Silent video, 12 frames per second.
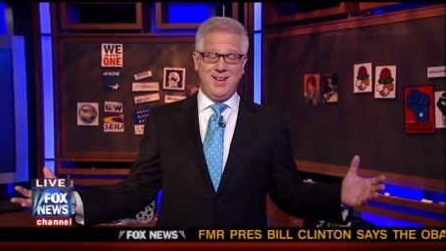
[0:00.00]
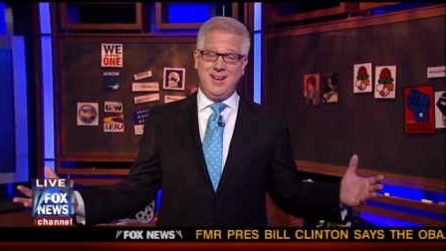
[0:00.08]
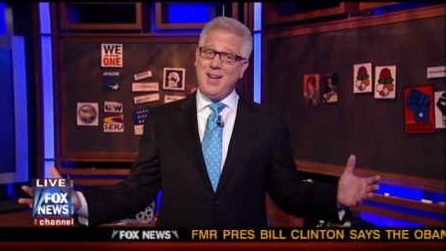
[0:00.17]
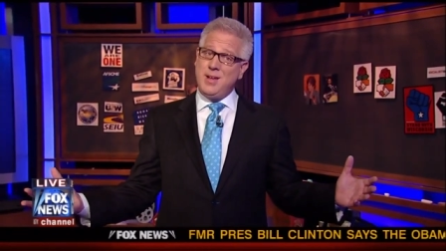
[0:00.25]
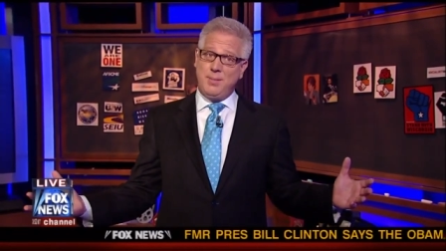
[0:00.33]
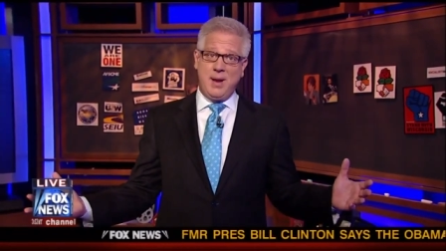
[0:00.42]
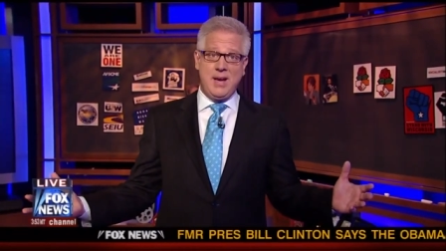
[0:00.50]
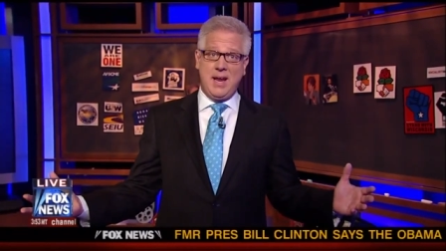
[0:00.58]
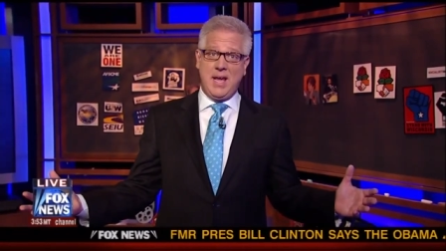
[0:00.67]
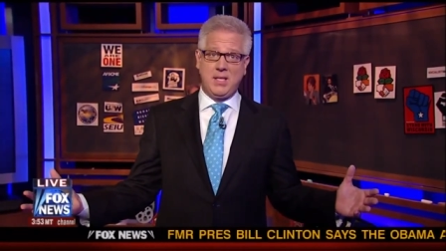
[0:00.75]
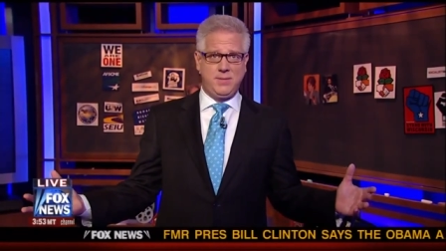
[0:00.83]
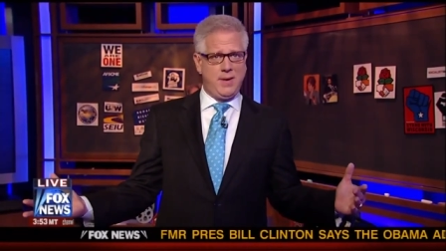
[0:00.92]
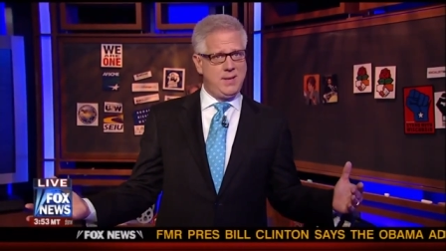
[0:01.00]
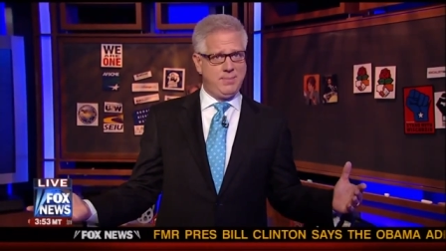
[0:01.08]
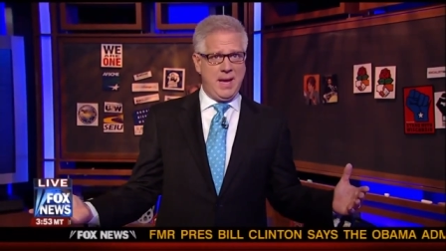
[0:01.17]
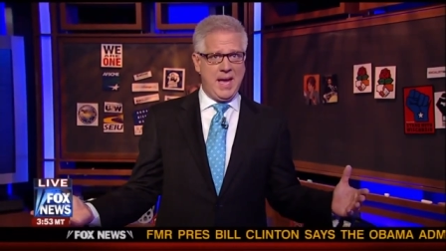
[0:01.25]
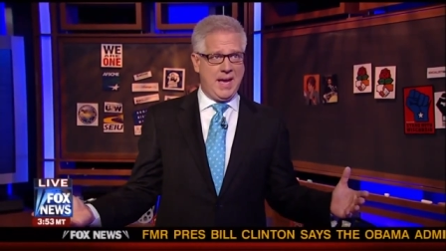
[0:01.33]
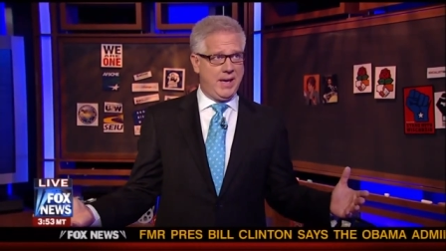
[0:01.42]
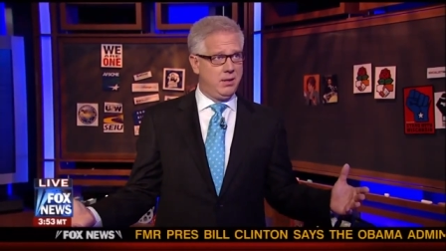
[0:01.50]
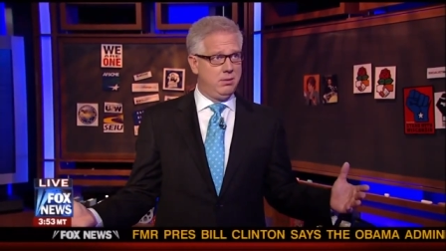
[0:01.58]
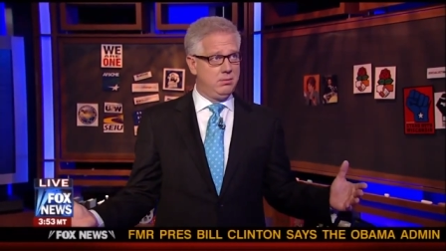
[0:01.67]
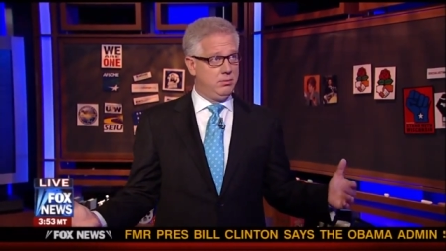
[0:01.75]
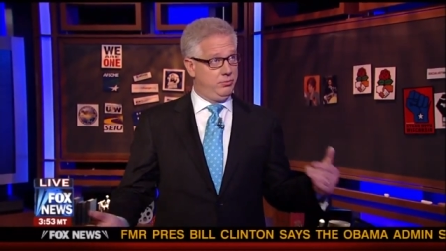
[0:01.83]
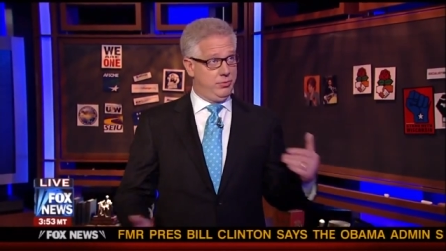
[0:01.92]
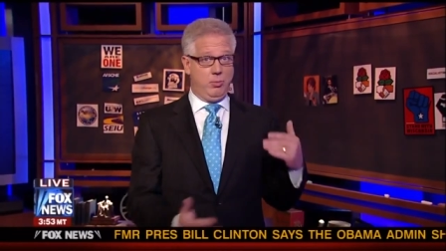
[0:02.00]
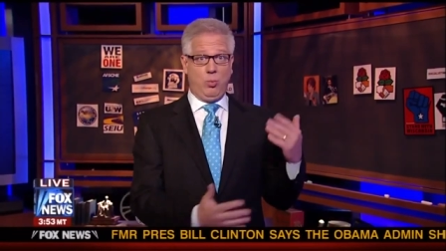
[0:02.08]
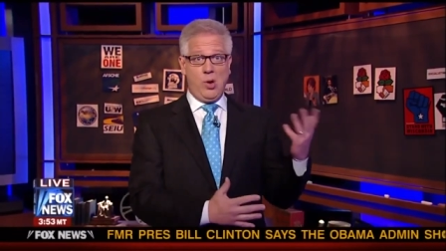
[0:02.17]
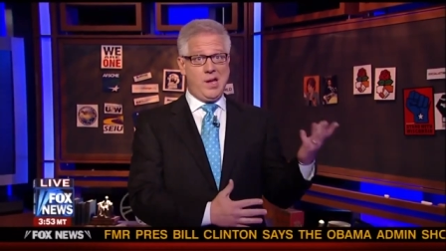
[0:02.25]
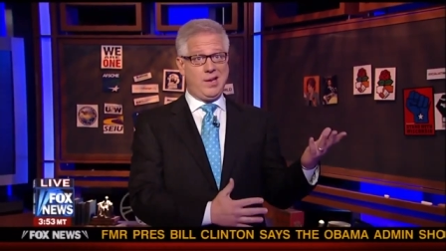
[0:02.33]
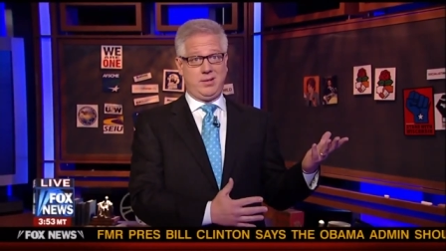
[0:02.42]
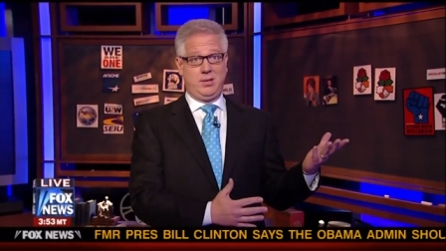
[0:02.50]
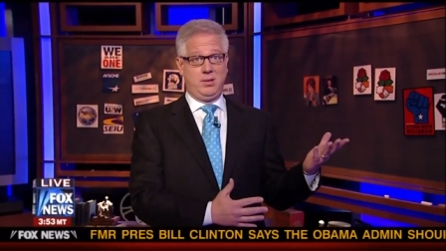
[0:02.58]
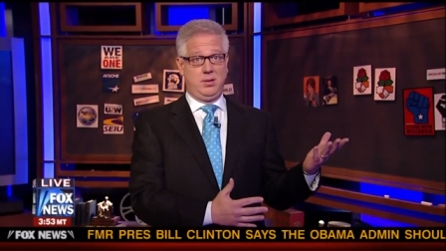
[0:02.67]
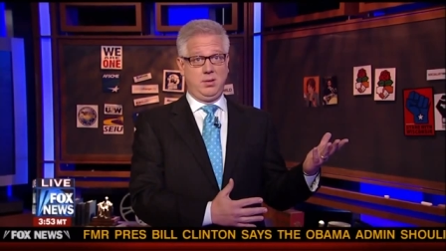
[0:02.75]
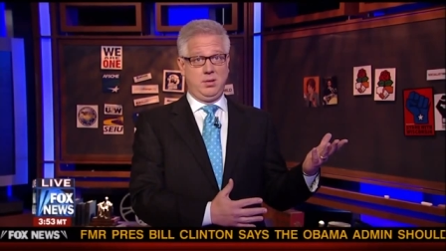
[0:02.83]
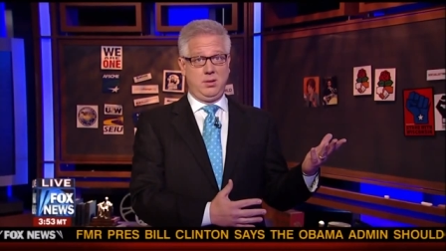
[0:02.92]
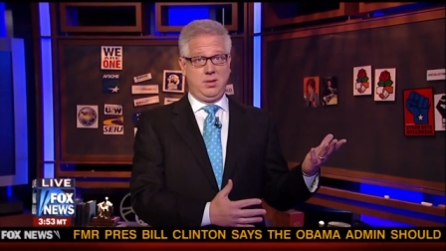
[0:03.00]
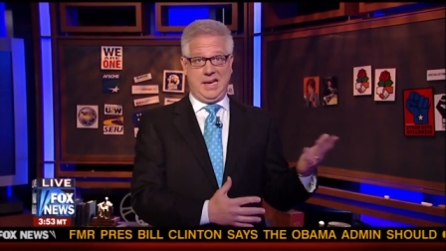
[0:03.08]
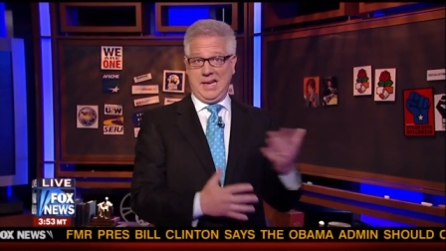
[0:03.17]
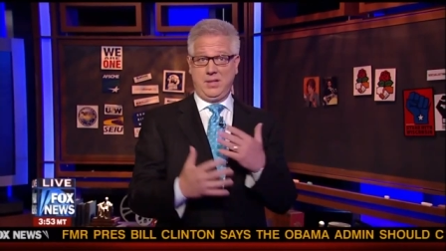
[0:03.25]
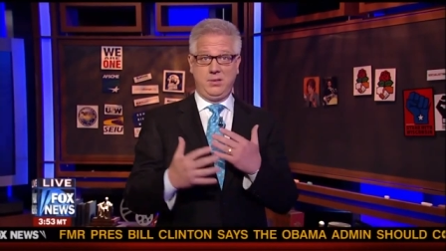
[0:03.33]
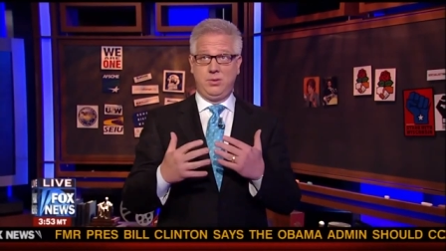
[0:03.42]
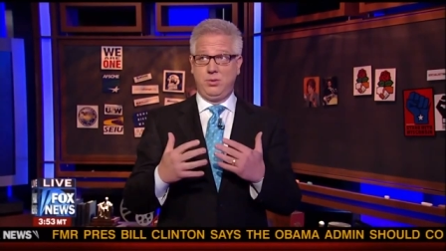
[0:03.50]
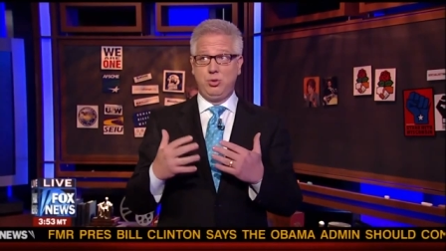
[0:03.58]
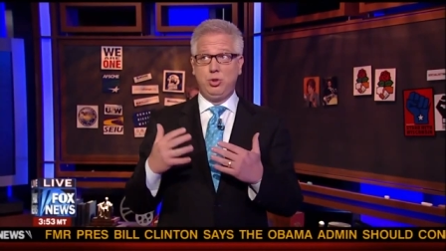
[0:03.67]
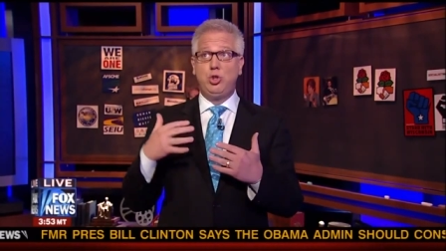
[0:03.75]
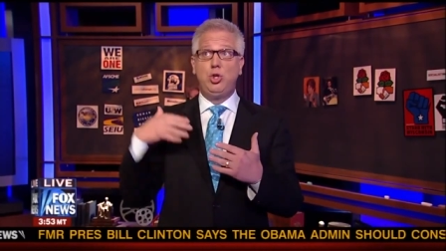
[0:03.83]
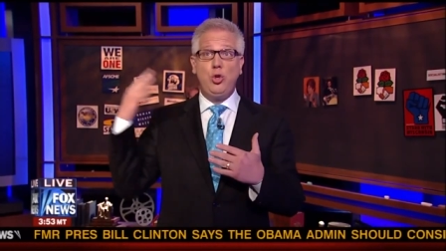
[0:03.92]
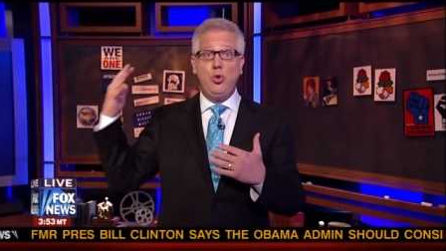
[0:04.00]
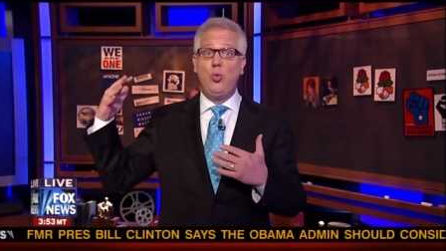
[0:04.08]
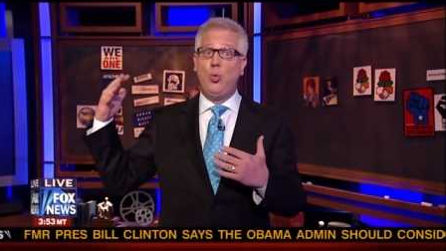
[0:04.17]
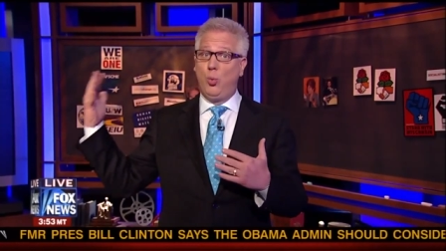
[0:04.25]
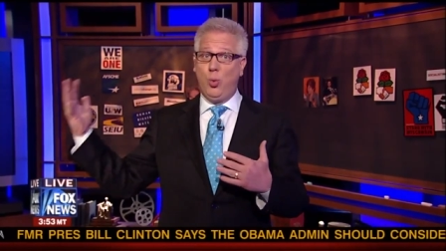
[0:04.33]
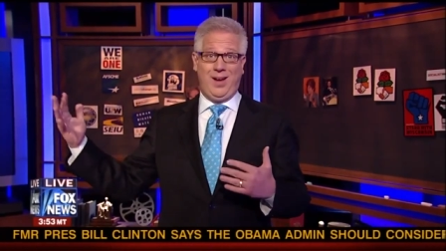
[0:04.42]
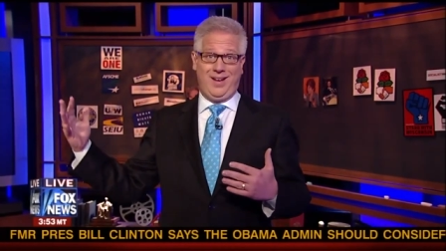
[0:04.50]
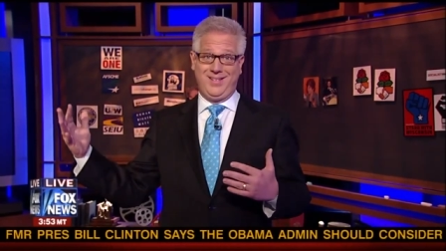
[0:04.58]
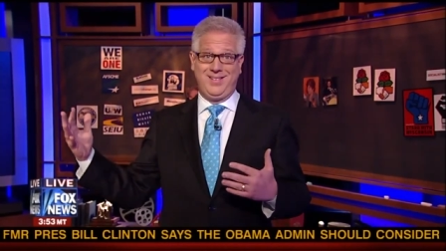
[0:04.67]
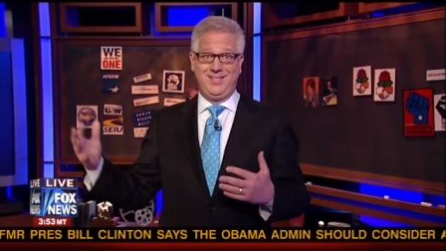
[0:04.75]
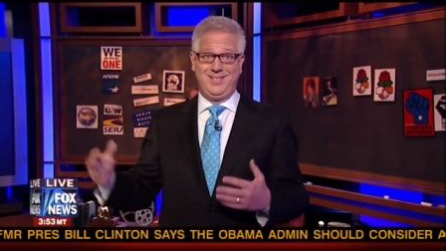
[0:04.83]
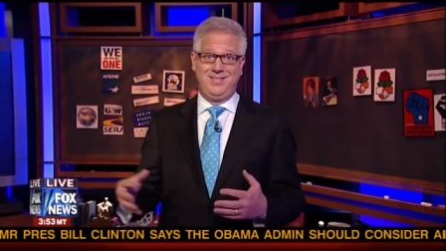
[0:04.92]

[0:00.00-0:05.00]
Now you might ask, fight back from what? And to what?